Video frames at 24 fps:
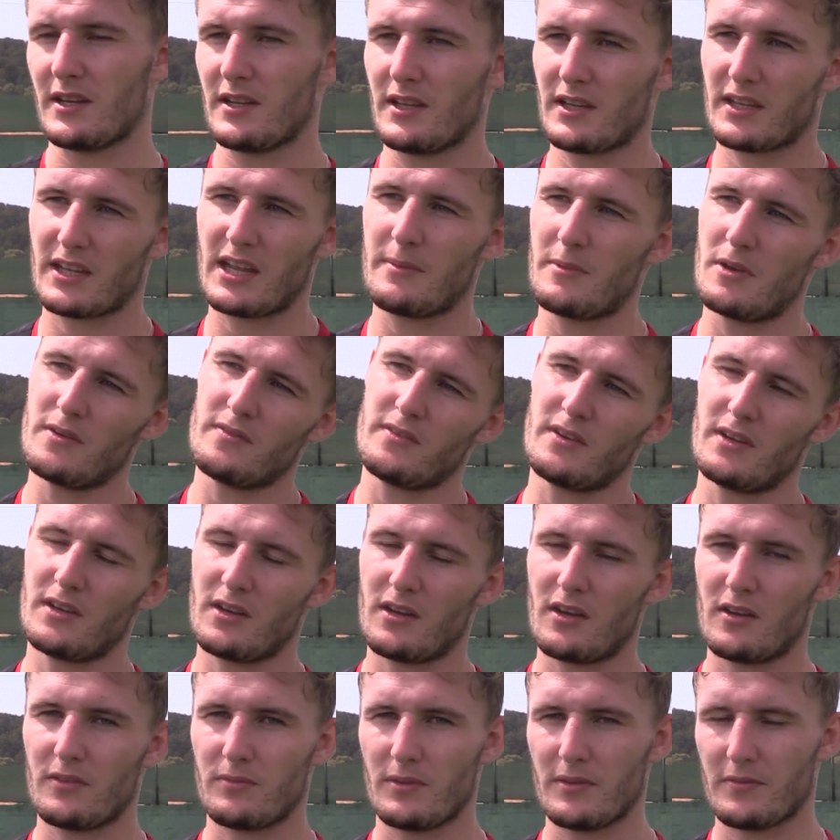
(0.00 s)
and I came over
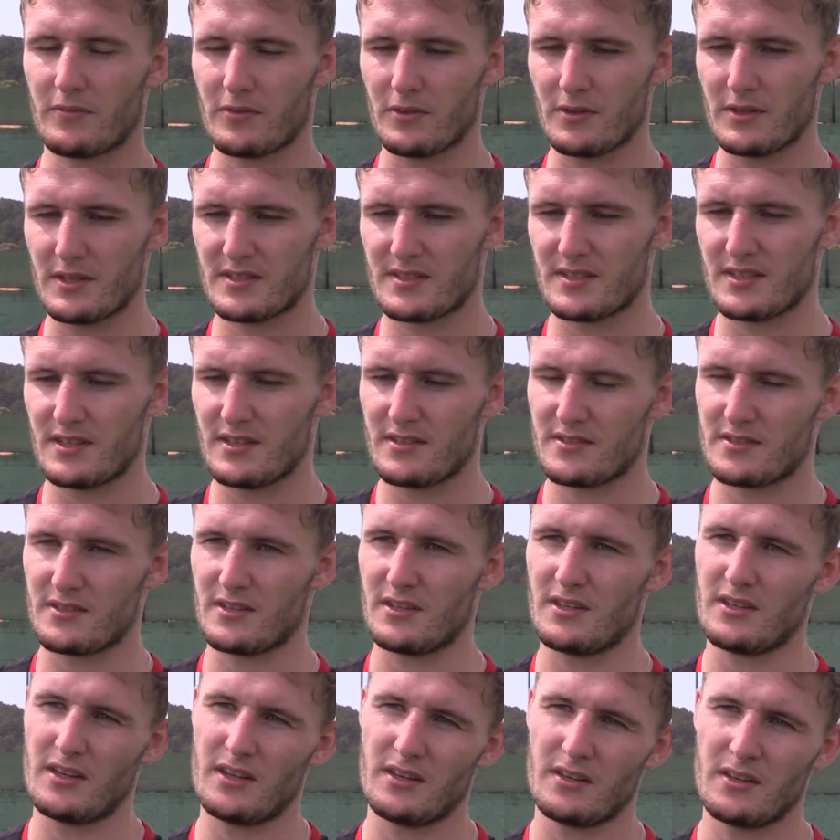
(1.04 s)
halfway through this season,
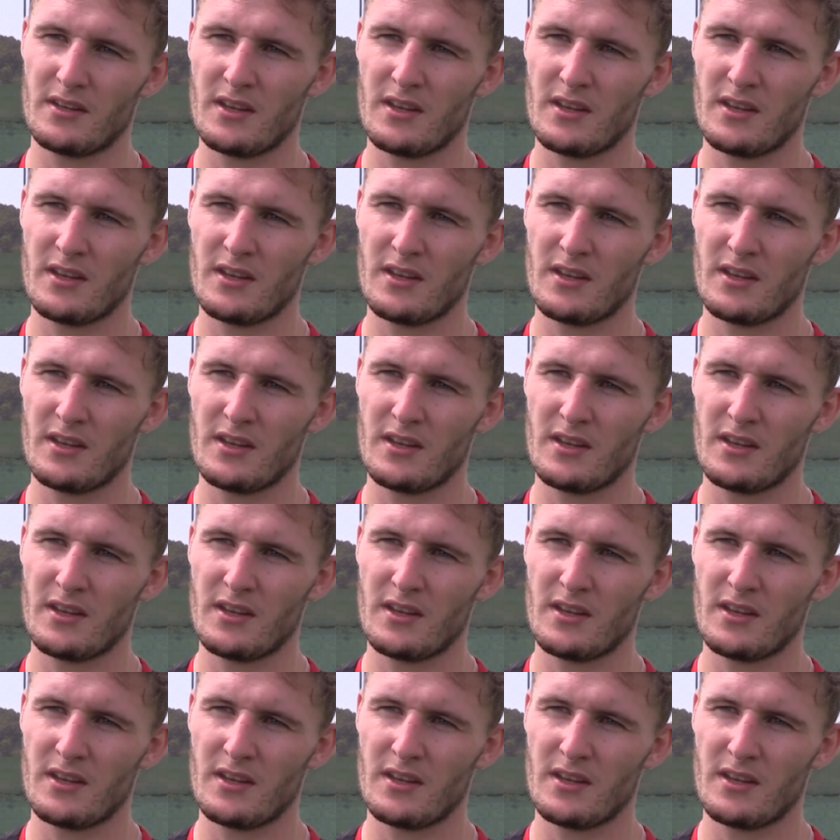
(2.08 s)
and then